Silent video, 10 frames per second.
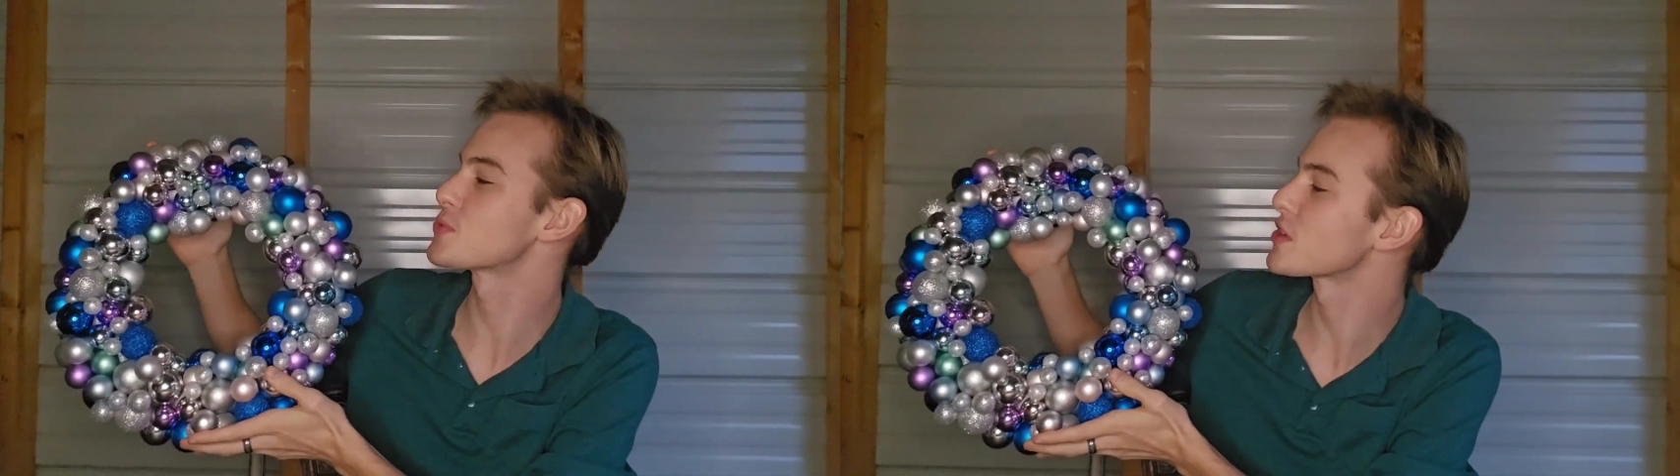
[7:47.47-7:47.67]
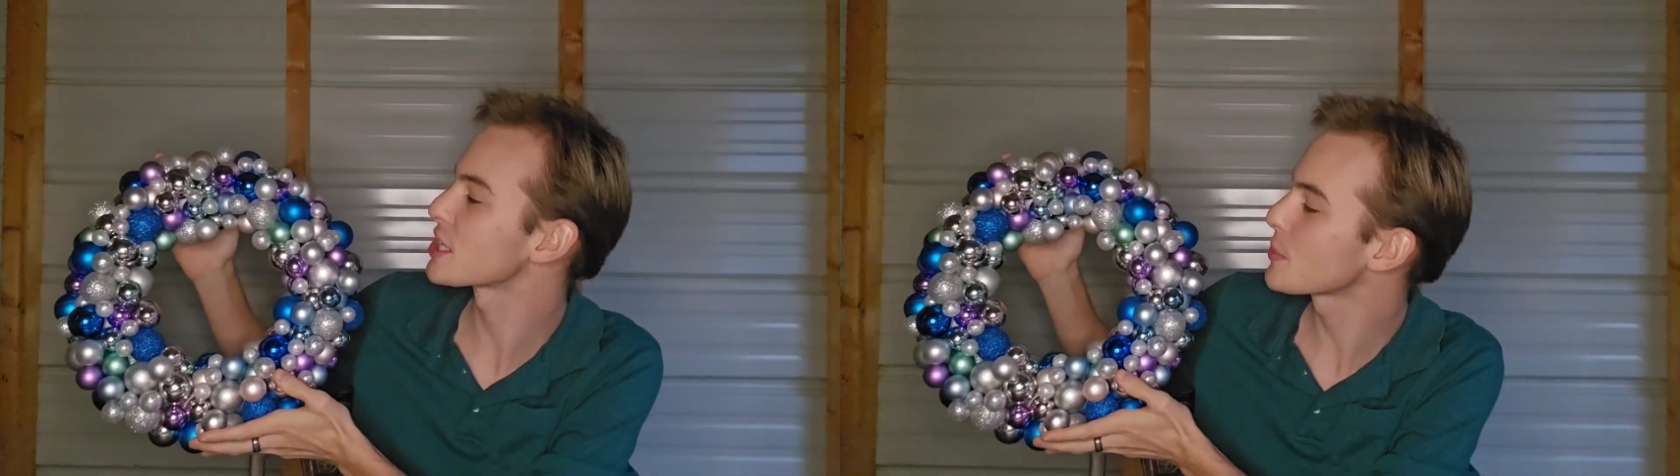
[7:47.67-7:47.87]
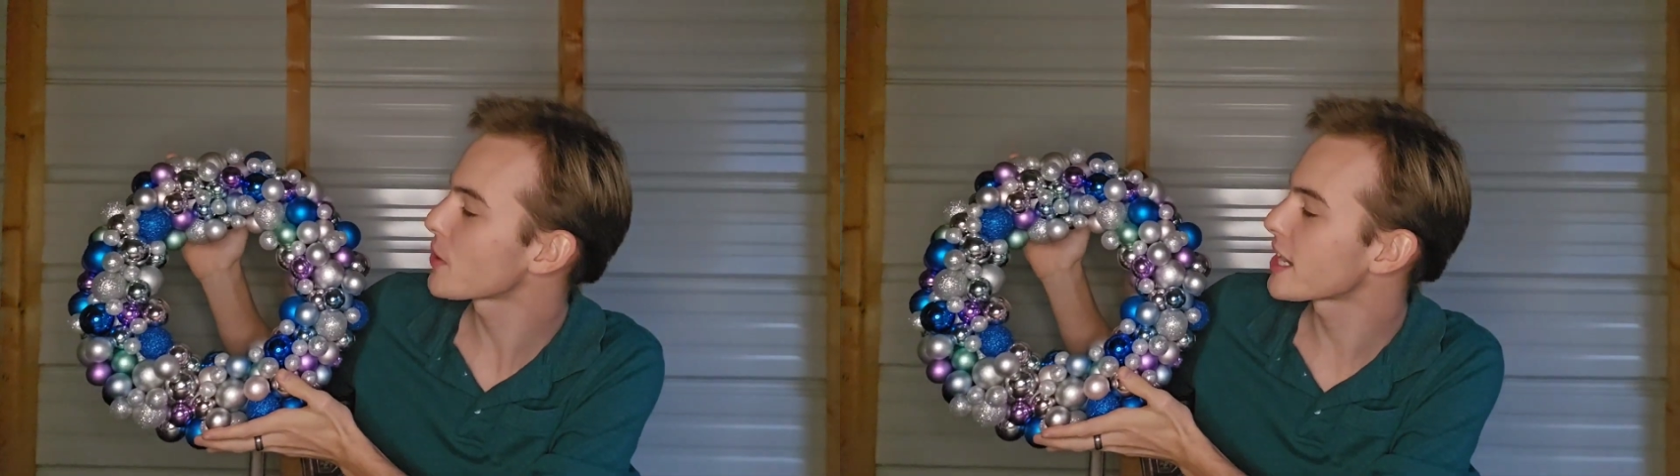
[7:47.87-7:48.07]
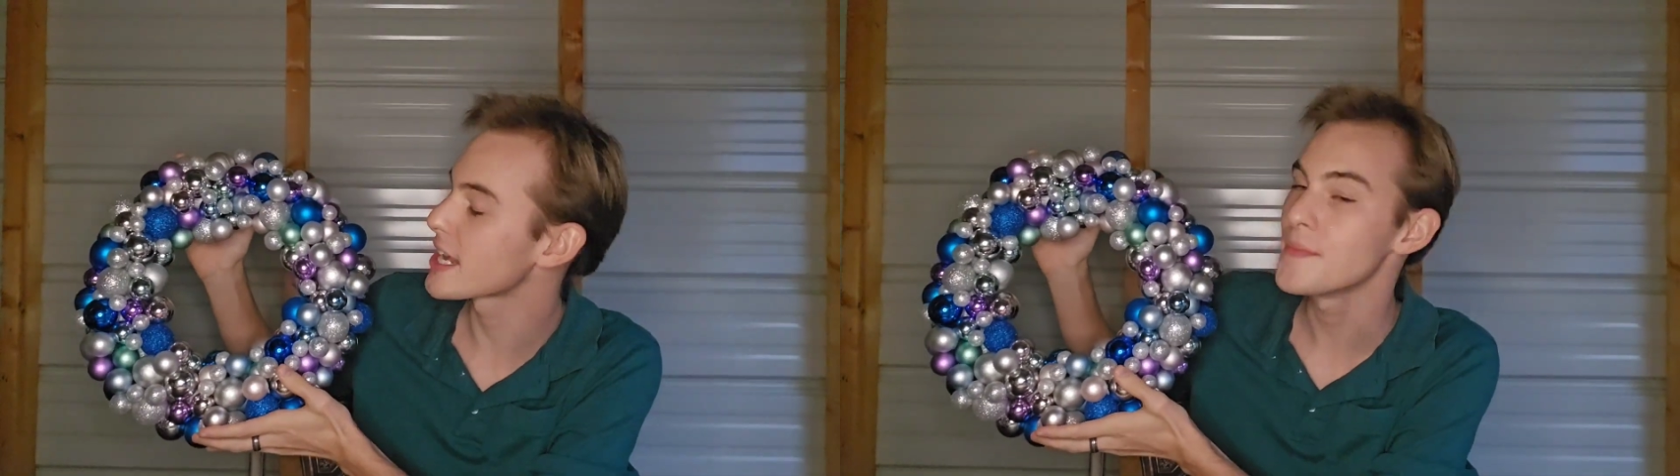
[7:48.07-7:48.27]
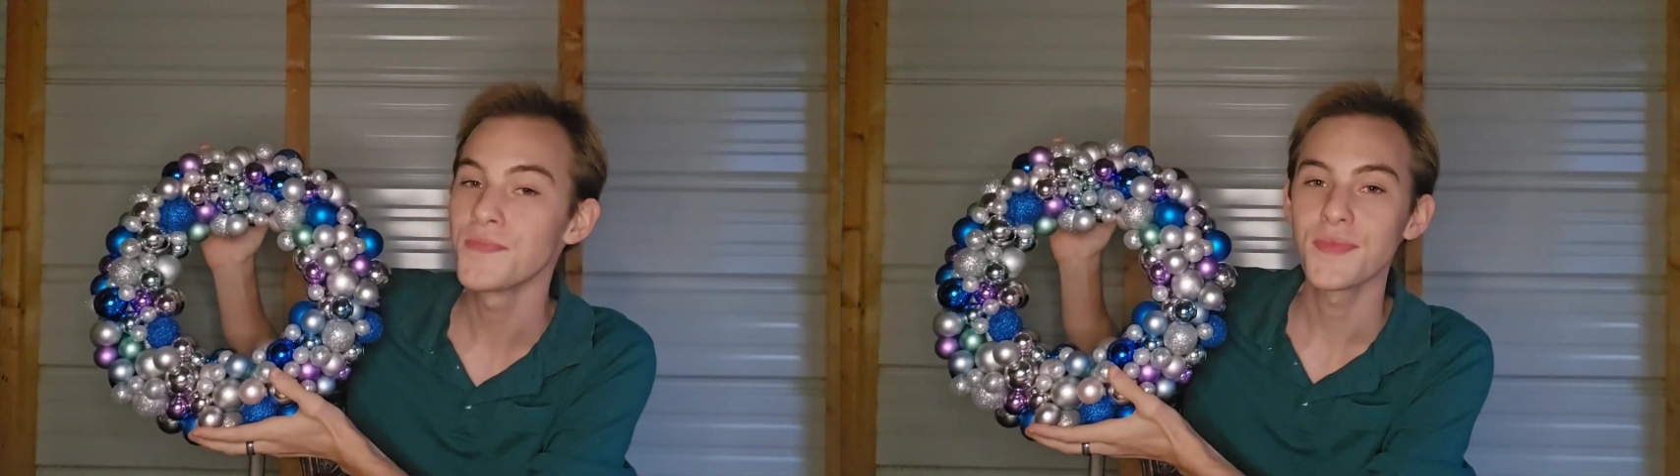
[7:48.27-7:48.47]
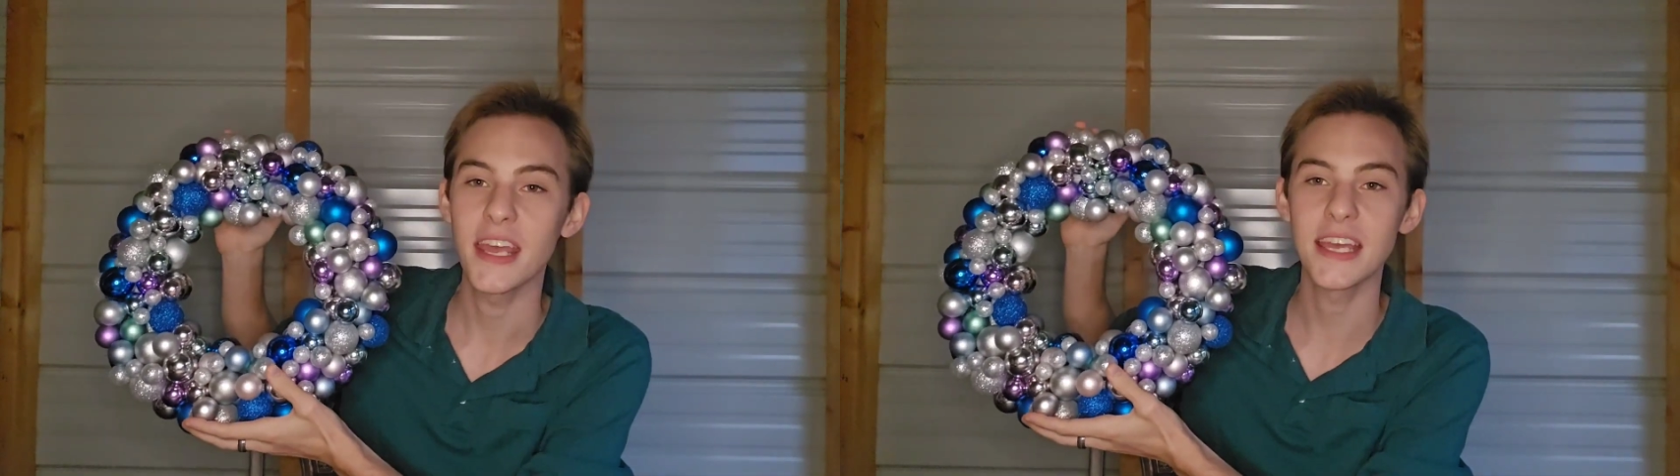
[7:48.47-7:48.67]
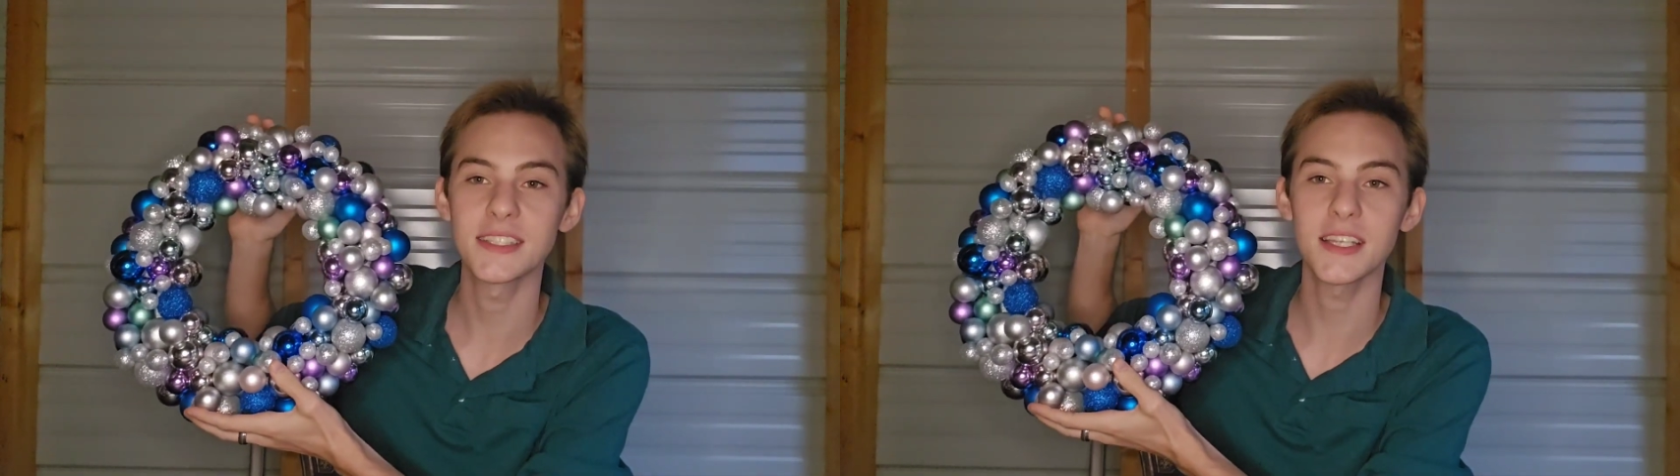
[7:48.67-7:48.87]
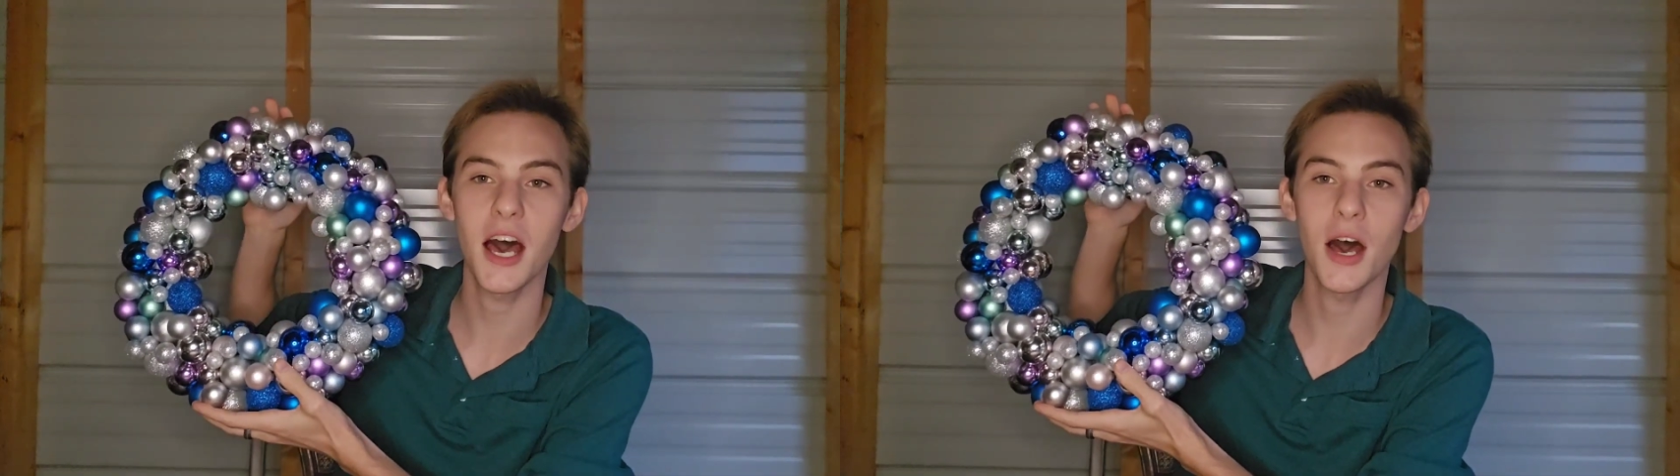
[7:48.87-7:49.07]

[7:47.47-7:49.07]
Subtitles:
really pretty. It's